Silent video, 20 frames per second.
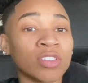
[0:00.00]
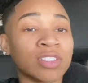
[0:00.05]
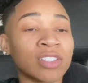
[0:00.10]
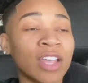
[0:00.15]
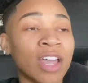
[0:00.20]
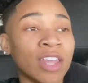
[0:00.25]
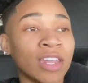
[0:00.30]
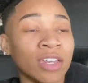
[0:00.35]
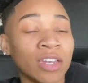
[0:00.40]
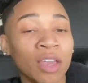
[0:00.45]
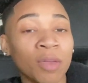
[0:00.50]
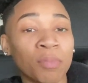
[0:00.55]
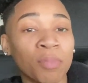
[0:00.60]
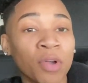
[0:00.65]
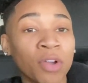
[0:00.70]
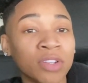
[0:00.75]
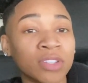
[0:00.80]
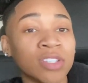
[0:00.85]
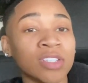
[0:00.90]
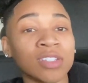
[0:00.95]
side and that
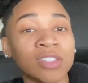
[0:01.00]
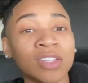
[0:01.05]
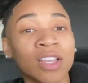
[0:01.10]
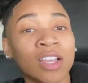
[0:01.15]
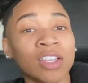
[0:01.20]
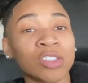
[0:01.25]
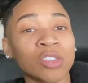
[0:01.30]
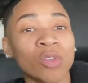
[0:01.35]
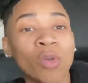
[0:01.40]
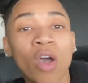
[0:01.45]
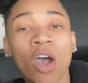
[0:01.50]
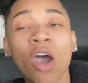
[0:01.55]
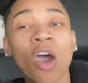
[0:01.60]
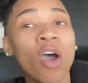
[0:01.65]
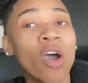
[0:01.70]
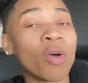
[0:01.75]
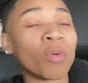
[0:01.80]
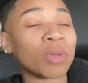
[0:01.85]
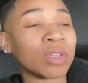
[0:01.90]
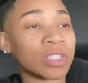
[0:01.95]
person's side. So I
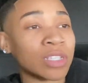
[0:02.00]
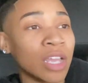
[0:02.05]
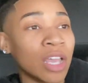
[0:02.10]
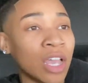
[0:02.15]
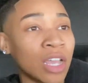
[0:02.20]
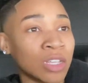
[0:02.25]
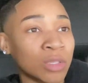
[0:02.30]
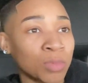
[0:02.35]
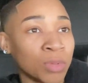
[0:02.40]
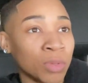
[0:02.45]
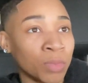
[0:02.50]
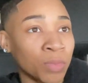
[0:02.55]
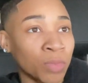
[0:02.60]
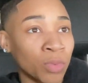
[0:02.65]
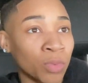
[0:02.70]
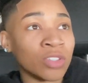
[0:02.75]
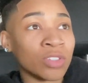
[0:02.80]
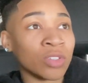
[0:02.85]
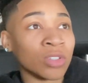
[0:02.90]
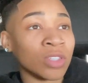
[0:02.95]
always ask
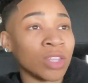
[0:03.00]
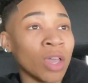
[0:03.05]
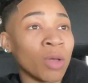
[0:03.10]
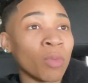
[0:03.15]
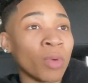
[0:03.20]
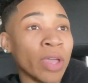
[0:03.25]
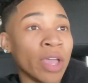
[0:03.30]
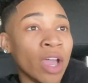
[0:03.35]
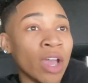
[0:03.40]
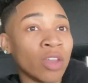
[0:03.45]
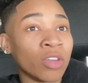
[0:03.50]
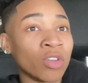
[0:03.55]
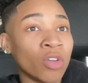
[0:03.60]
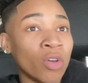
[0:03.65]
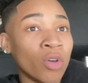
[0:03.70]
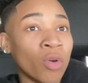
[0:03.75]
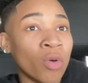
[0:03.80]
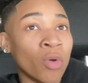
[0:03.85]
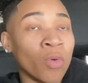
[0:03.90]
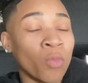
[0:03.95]
people so that way I
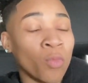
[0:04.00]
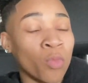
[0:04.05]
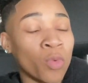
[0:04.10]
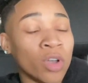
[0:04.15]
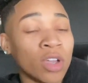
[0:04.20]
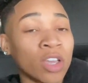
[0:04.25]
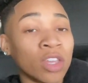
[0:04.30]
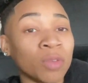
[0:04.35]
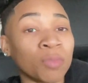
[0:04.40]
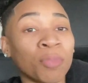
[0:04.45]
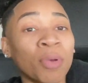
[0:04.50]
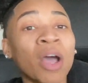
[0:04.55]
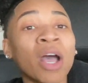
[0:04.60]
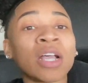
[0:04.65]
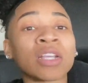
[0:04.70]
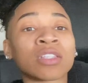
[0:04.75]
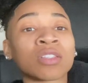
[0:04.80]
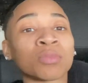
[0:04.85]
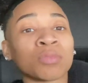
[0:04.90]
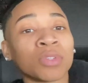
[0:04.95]
know what could possibly
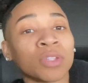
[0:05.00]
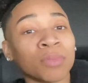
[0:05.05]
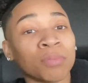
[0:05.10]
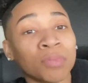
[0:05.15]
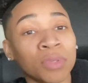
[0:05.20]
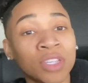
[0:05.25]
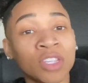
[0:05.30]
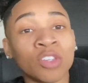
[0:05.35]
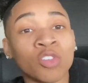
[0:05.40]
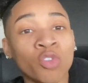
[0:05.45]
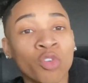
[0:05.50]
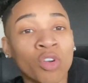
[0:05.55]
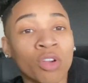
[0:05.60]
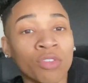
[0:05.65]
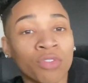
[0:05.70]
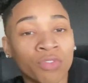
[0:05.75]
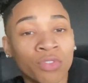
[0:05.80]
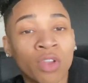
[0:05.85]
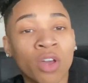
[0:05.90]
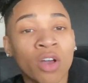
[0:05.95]
possibly be
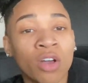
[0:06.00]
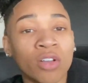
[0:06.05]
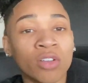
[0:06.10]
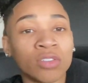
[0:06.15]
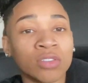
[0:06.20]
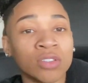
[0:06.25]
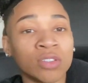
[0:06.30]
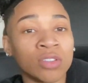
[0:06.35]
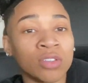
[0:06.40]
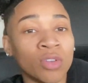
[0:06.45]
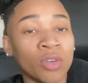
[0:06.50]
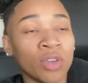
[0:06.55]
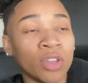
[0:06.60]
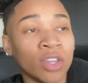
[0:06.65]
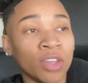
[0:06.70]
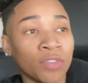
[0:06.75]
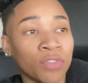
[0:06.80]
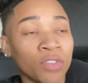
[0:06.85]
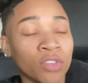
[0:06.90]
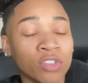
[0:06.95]
your flaws, you know,
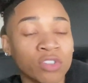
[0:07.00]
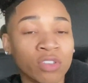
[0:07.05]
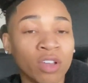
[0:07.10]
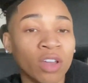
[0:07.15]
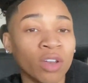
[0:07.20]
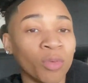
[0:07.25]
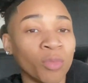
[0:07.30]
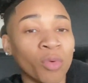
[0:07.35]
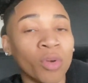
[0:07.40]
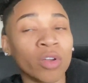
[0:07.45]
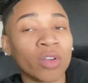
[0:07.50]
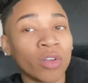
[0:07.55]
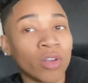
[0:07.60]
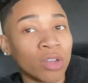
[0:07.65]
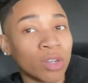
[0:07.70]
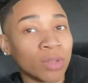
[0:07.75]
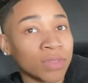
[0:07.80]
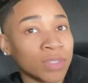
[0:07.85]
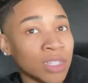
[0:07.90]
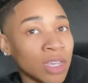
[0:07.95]
and if you're trying to work
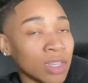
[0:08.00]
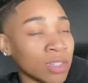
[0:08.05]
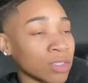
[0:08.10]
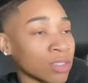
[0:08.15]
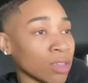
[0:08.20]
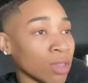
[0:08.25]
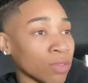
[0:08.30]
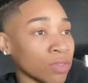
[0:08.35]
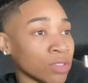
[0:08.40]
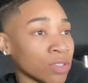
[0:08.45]
on them type stuff.